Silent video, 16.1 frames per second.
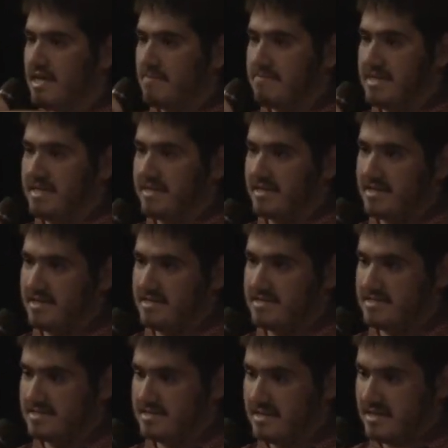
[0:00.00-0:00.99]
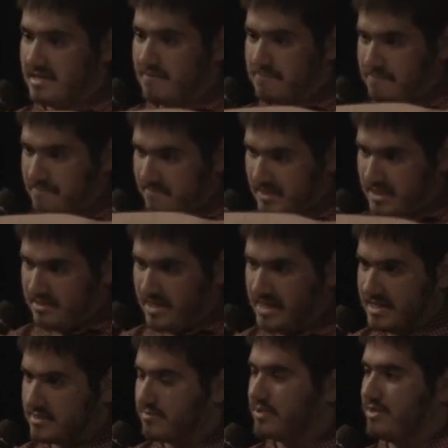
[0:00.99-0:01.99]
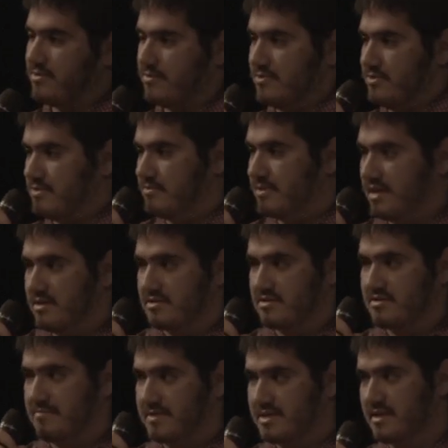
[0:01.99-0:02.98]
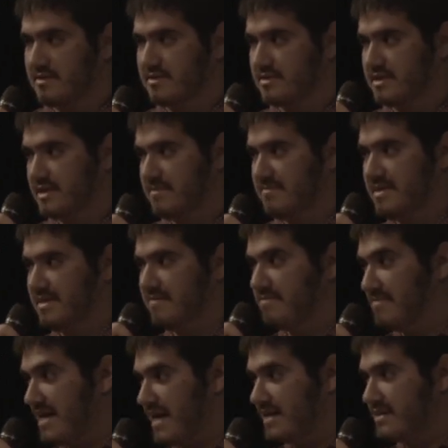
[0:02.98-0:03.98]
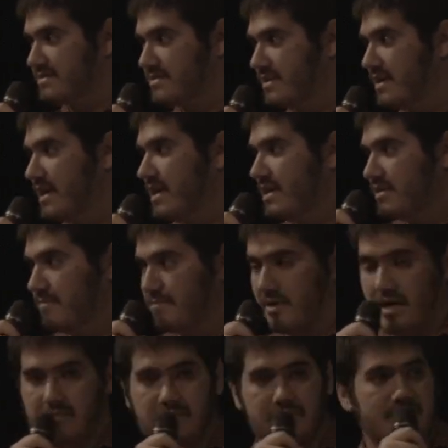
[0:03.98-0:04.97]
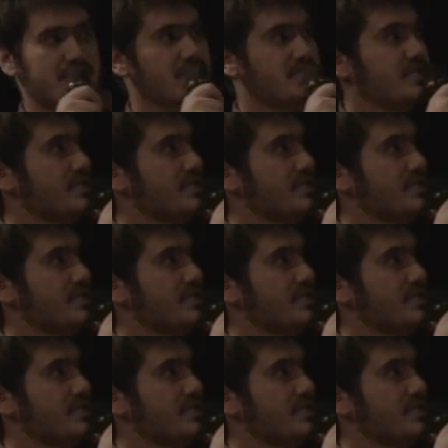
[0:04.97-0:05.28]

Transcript: because that's where your renewable energy potential is going to be the best. The problem is it's